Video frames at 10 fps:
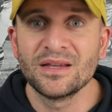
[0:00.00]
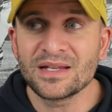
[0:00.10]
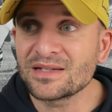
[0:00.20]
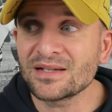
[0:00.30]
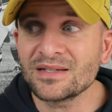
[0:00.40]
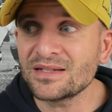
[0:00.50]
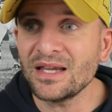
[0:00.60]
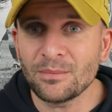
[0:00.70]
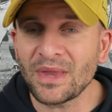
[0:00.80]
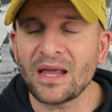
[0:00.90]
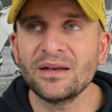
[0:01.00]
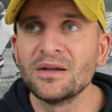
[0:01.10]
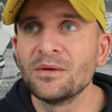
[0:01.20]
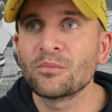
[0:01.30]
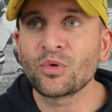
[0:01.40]
This is a team that
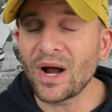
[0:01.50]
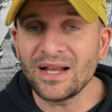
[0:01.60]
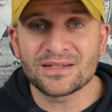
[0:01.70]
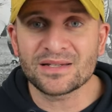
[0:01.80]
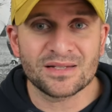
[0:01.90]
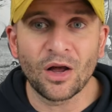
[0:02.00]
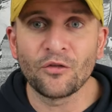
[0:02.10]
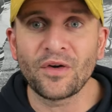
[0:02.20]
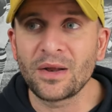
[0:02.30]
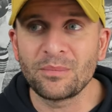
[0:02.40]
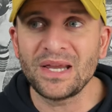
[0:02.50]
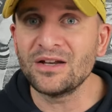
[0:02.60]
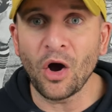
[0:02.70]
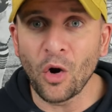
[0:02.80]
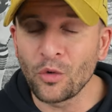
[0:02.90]
prides itself on being
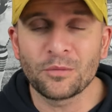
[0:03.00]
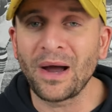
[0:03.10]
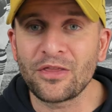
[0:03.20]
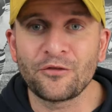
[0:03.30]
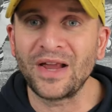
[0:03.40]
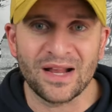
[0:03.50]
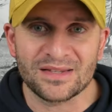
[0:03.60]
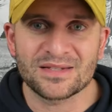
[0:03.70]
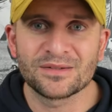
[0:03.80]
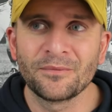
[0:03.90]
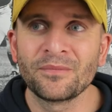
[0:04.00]
owned by the fans.